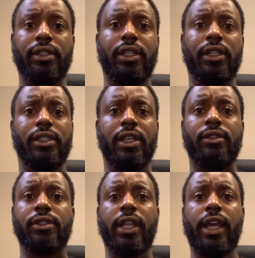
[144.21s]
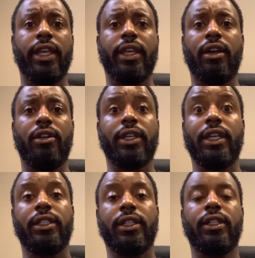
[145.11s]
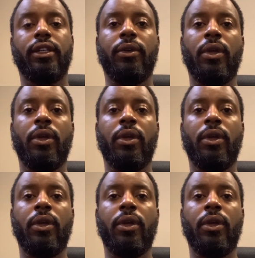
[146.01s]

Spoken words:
It sounds like, okay, duh.